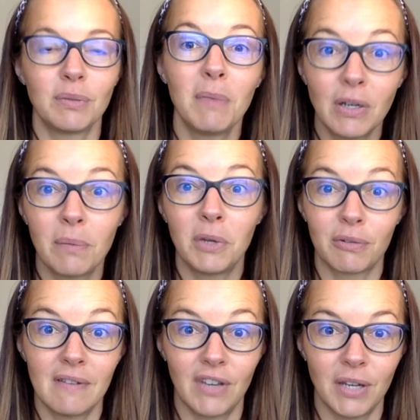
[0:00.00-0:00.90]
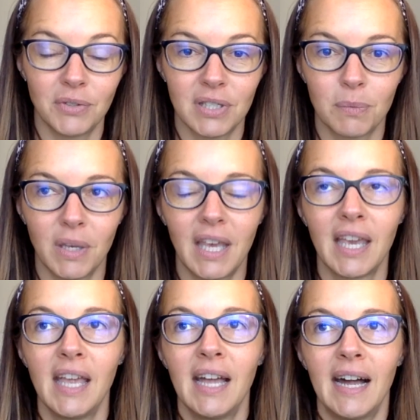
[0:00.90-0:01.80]
my normal 3 videos this week.
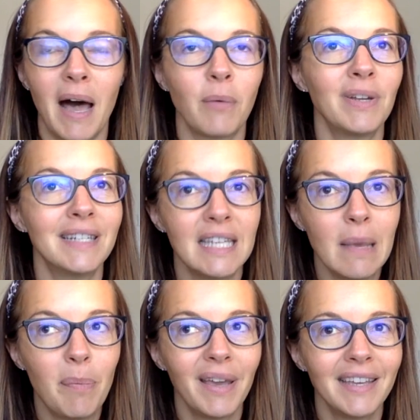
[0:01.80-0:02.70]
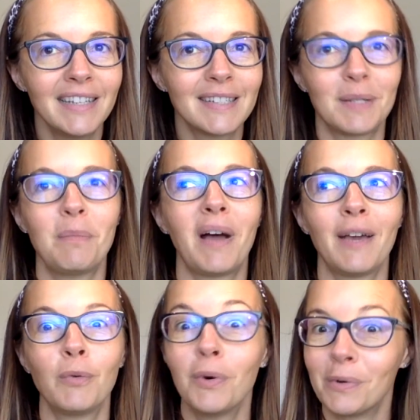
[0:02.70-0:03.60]
I went deep into my
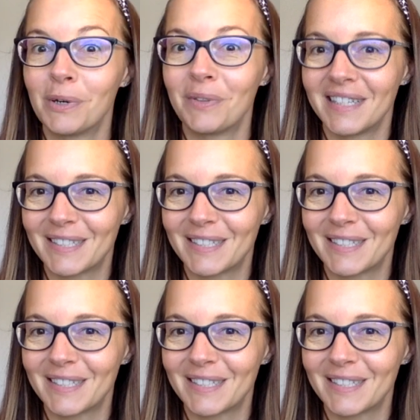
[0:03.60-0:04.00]
woo-woo this